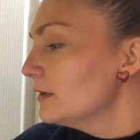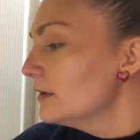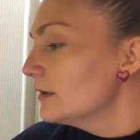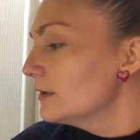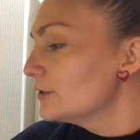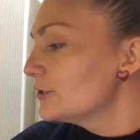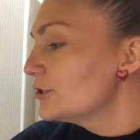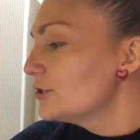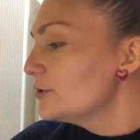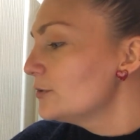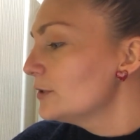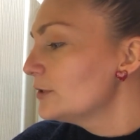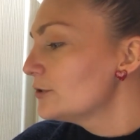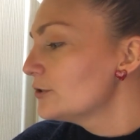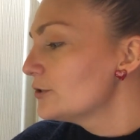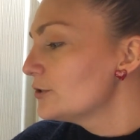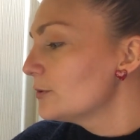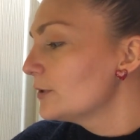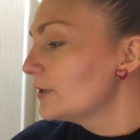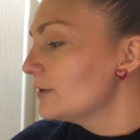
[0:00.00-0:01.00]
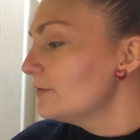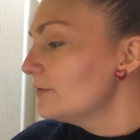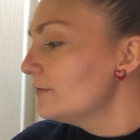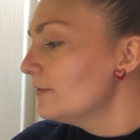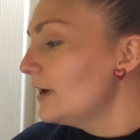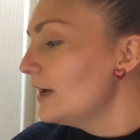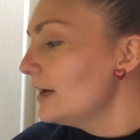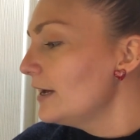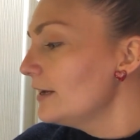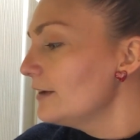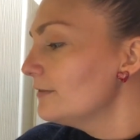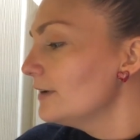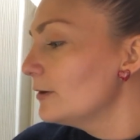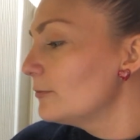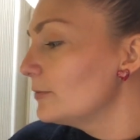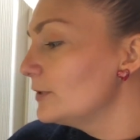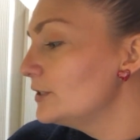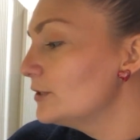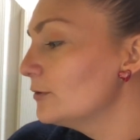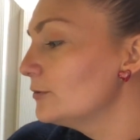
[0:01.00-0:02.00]
are 225, and
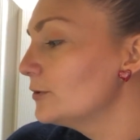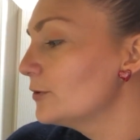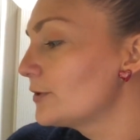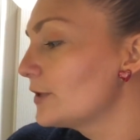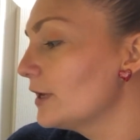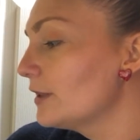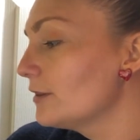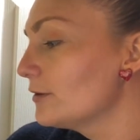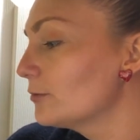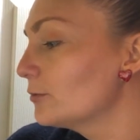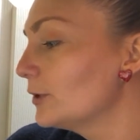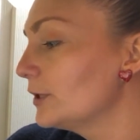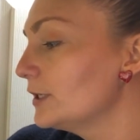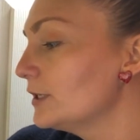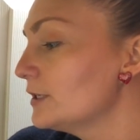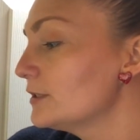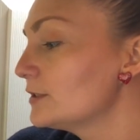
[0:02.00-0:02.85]
we don't know the other one.